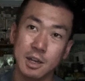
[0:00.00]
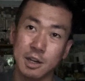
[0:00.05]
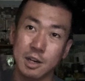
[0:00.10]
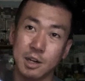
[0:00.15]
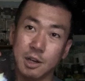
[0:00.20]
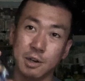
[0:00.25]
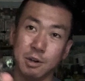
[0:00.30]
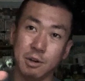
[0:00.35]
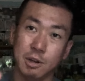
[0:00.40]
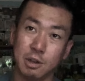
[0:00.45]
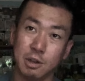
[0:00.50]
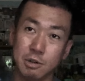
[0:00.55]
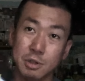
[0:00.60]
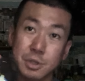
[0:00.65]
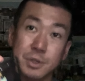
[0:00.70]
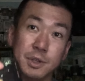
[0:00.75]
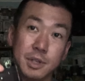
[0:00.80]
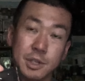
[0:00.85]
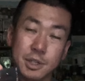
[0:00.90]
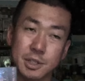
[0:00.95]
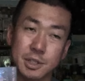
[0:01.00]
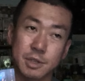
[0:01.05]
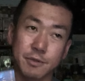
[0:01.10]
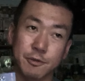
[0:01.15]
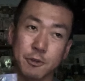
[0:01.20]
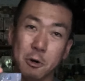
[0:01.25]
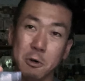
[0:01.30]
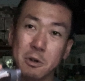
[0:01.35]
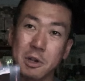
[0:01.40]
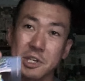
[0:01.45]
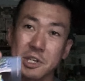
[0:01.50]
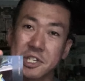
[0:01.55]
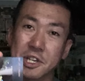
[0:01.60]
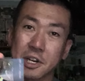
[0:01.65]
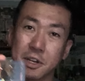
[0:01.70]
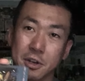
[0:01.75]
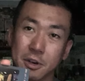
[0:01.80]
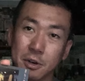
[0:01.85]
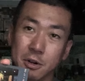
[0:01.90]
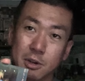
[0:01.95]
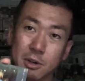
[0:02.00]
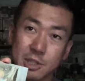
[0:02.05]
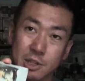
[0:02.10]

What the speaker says: I don't know, lose its focus, I don't know.